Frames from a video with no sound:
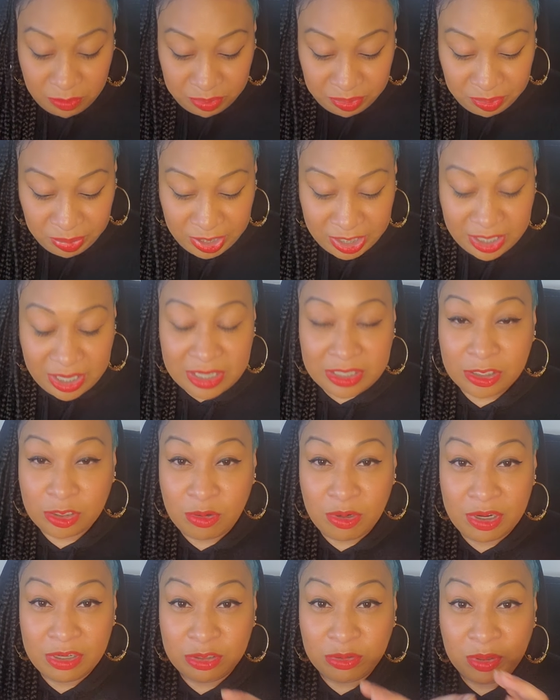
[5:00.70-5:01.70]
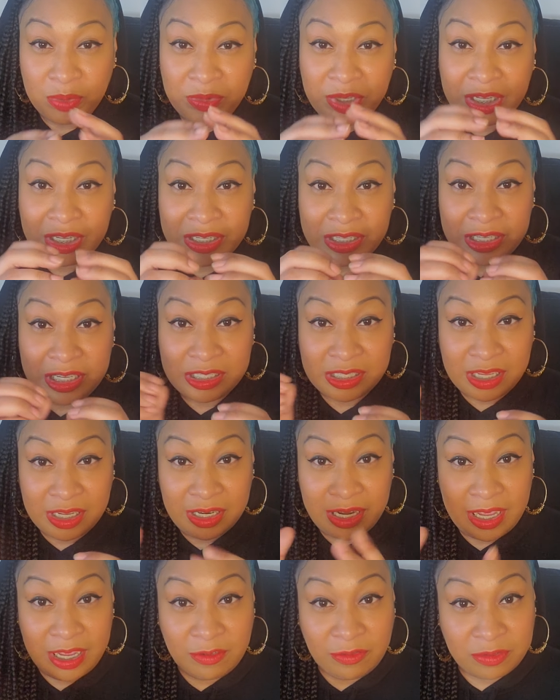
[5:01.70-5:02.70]
because Aquarius woman can
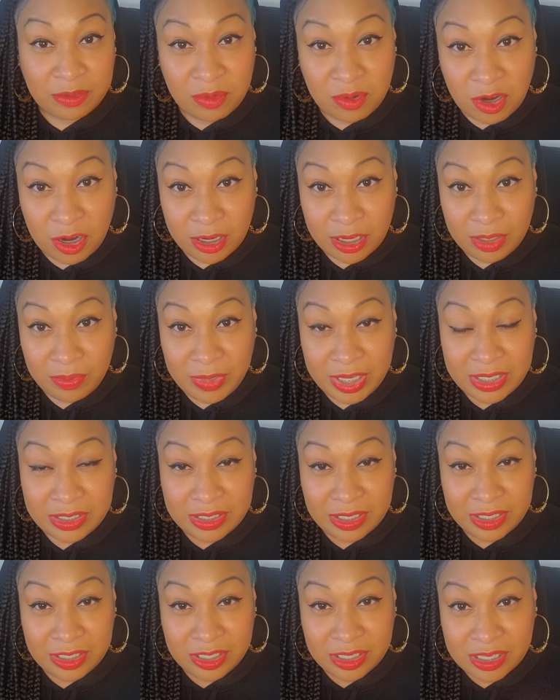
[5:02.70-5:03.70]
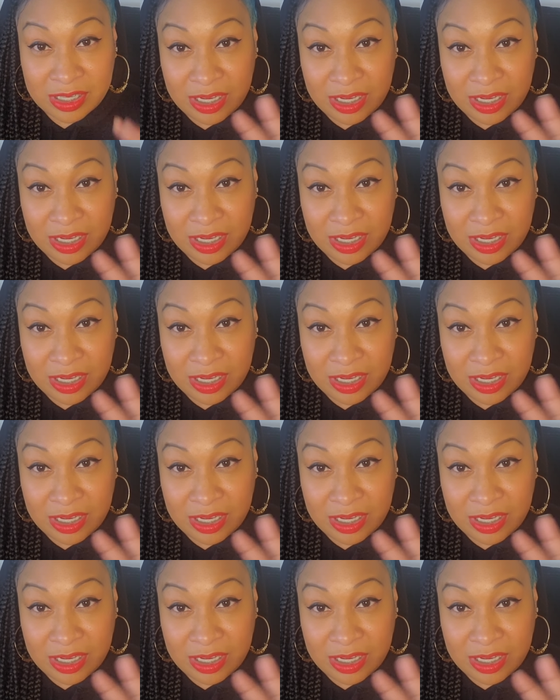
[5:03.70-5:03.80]
disconnect from arguments and just